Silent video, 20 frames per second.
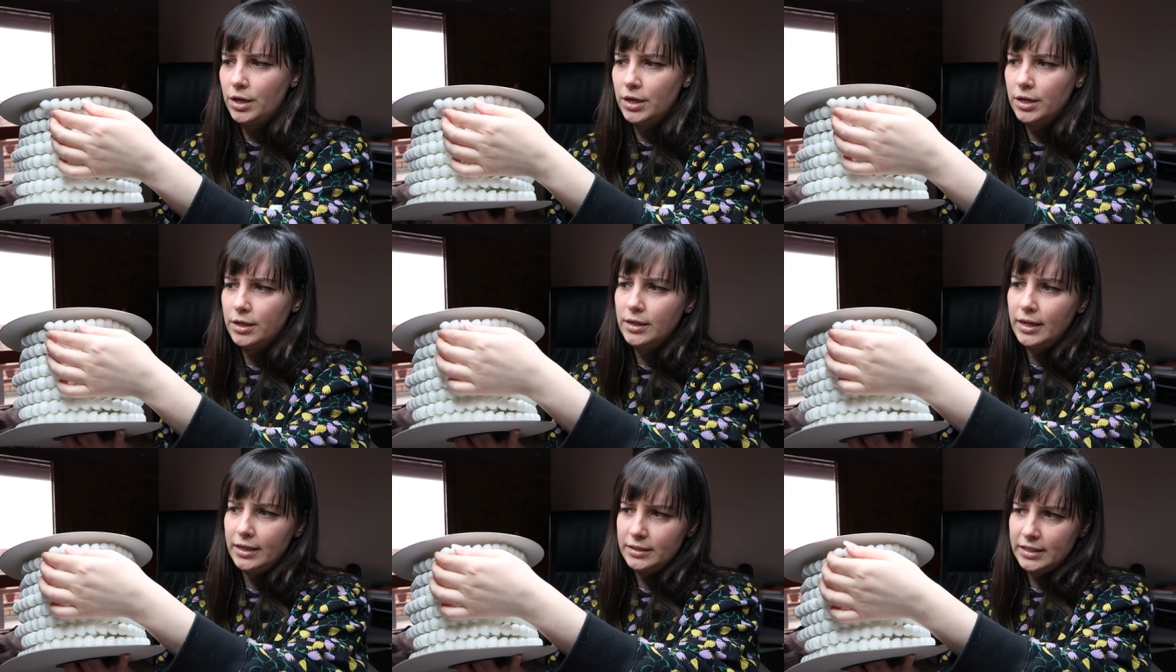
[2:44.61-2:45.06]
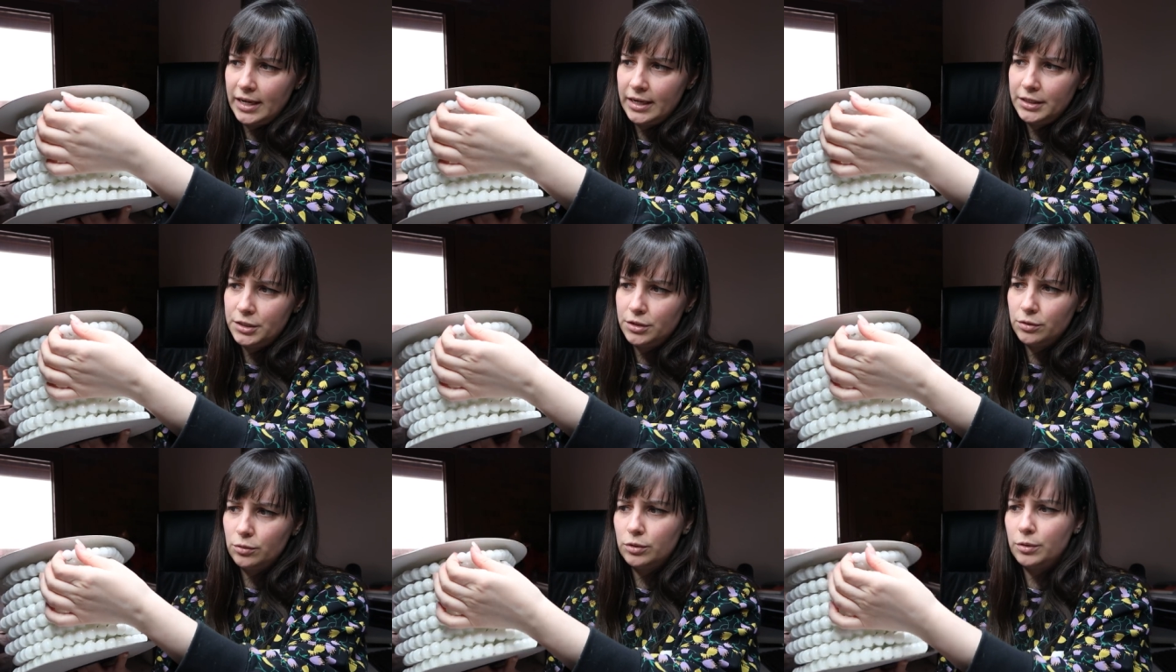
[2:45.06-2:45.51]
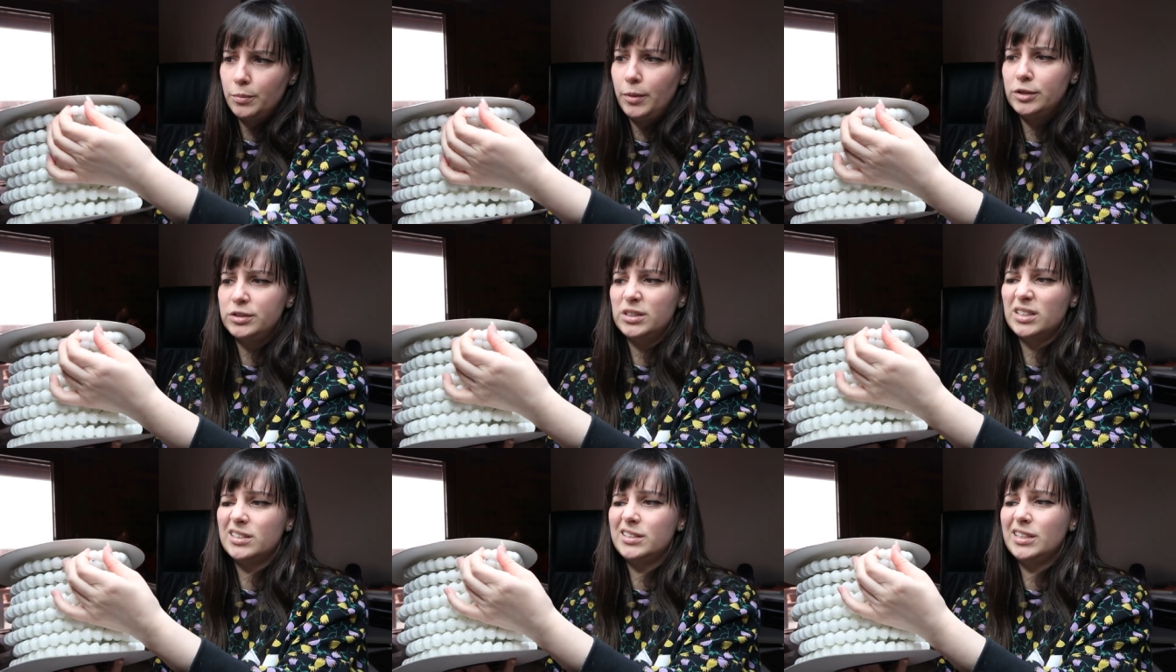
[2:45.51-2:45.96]
can attach or the
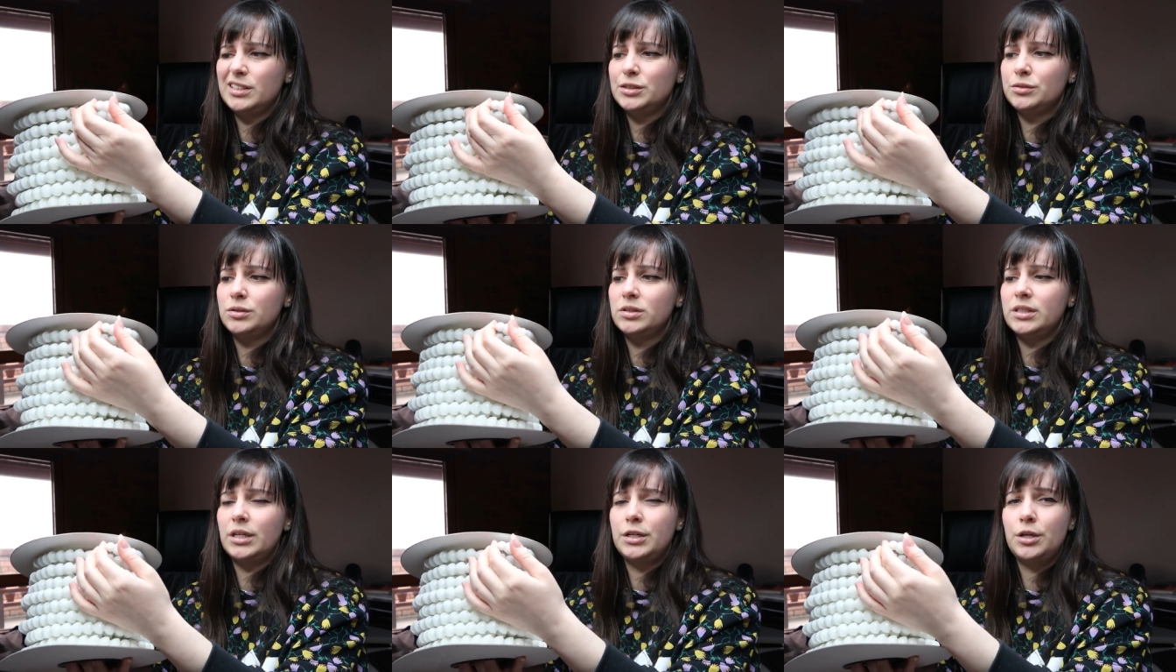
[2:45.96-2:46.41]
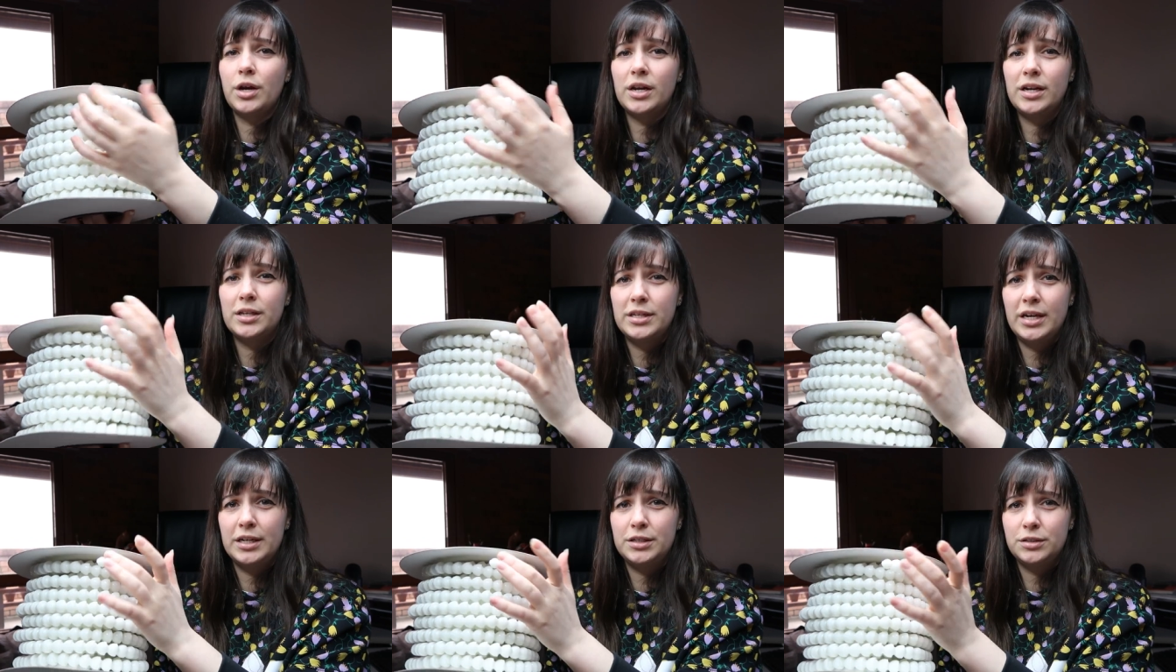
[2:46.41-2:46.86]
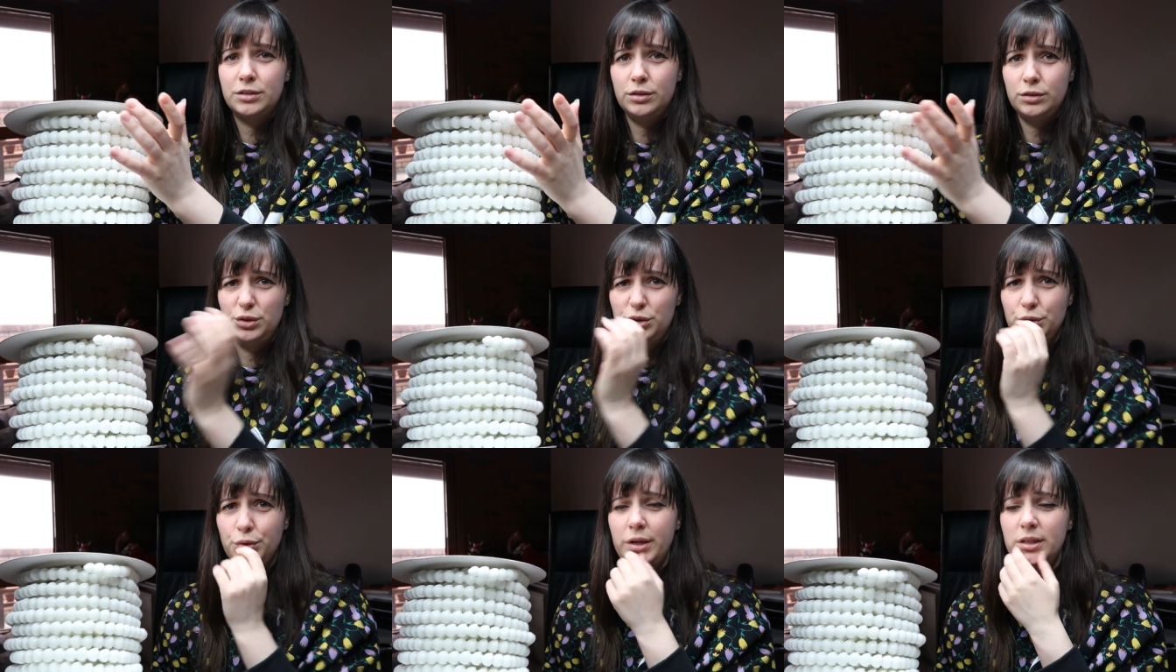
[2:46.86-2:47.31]
most accessories that you can attach to
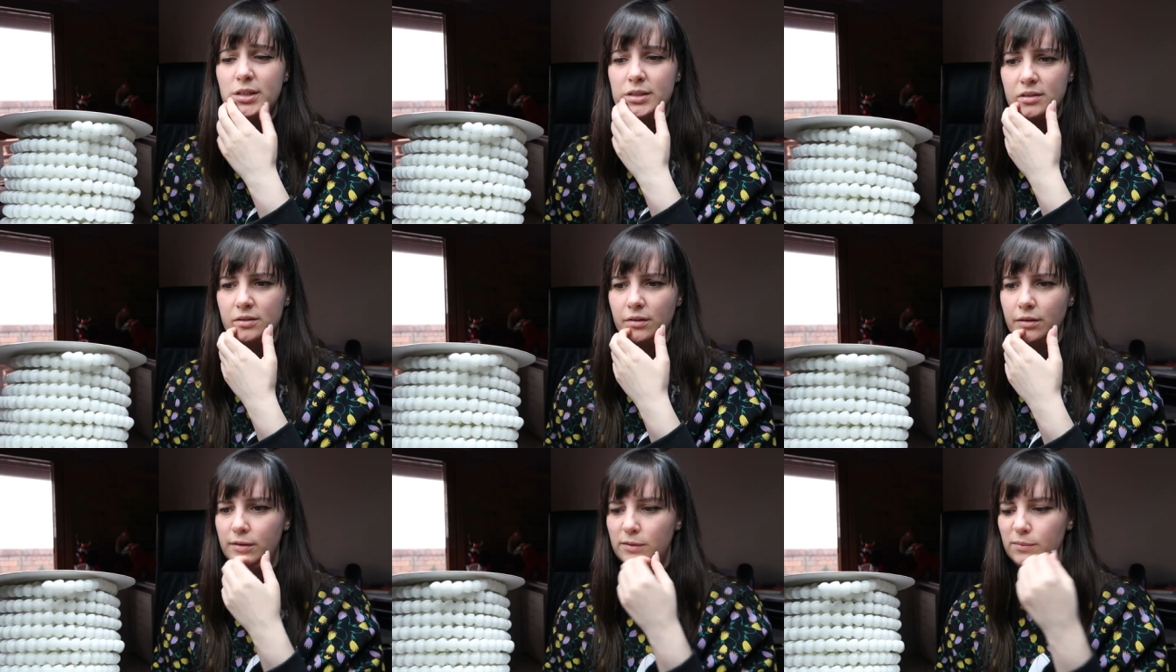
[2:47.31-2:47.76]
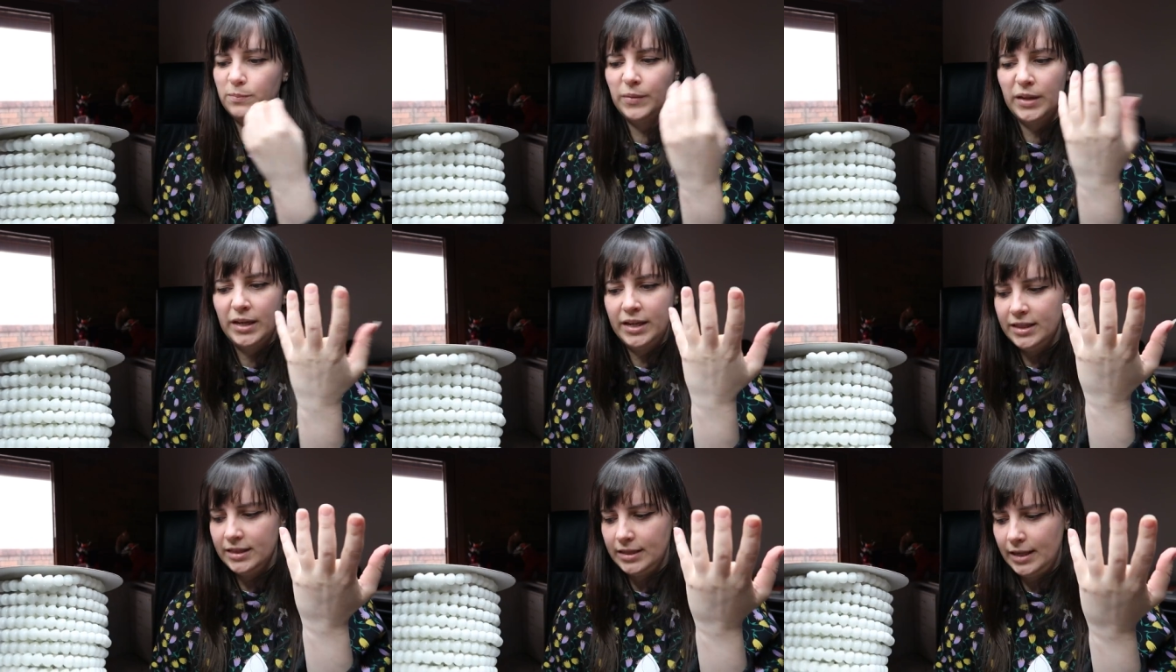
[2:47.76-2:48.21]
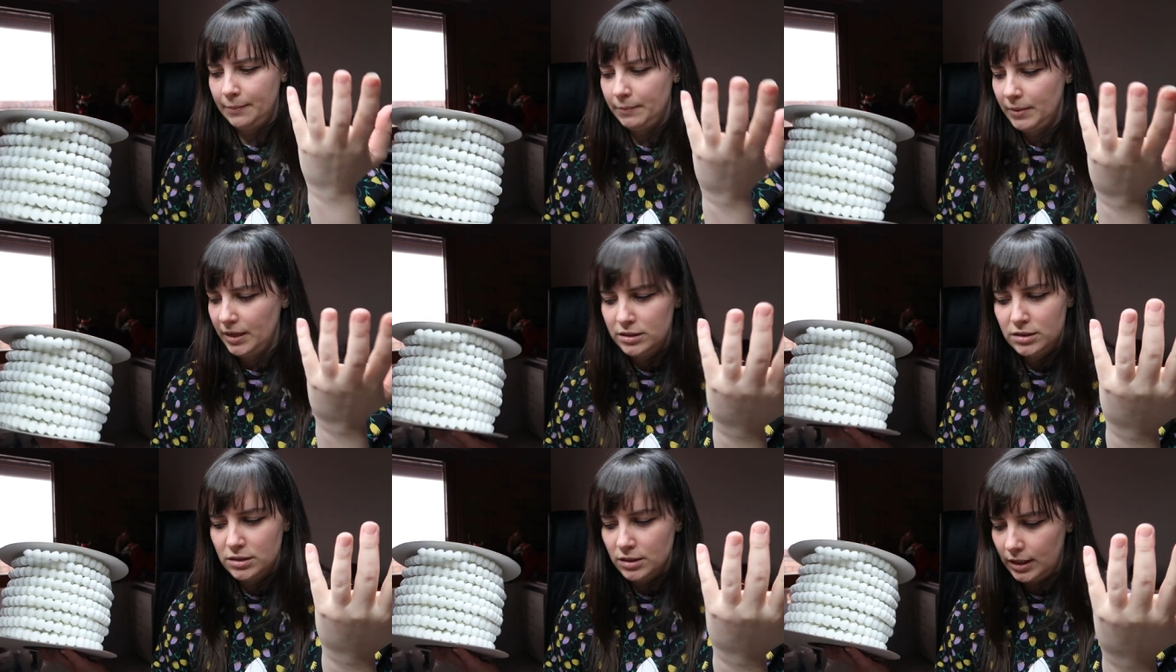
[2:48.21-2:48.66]
the joints so that
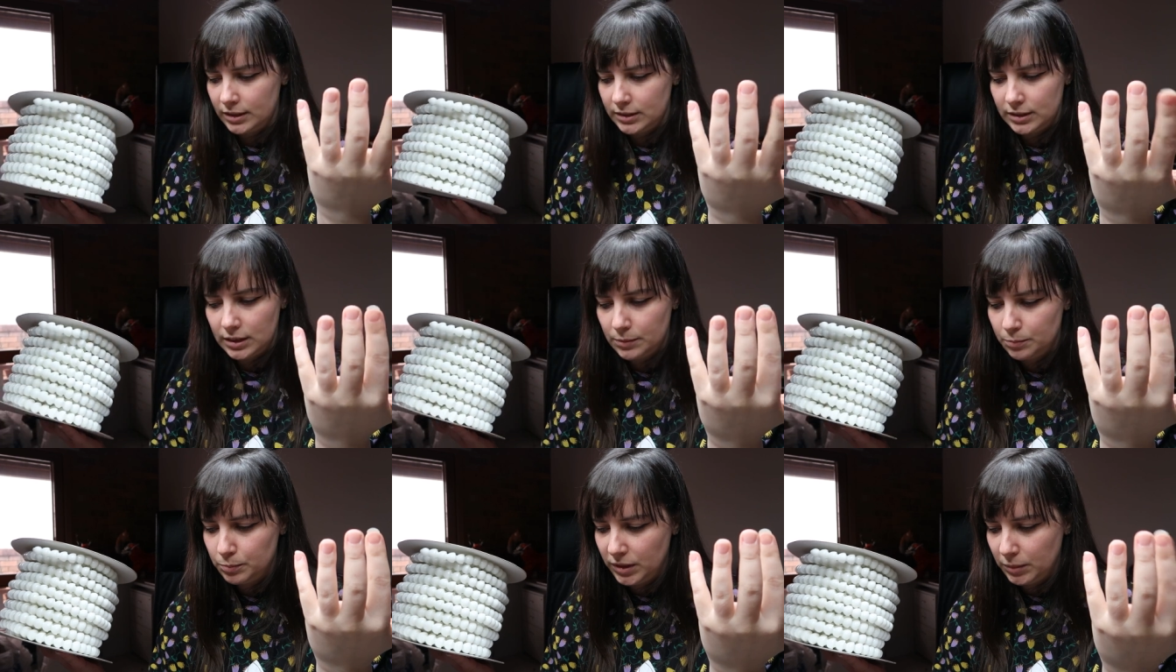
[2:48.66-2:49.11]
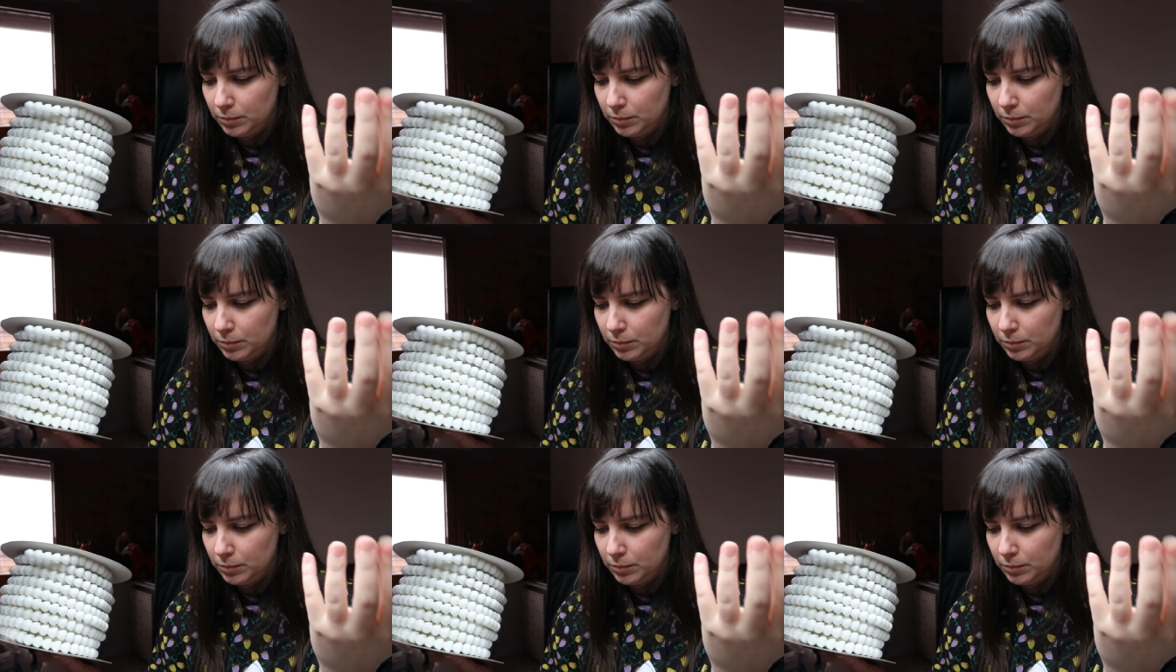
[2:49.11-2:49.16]
means like the,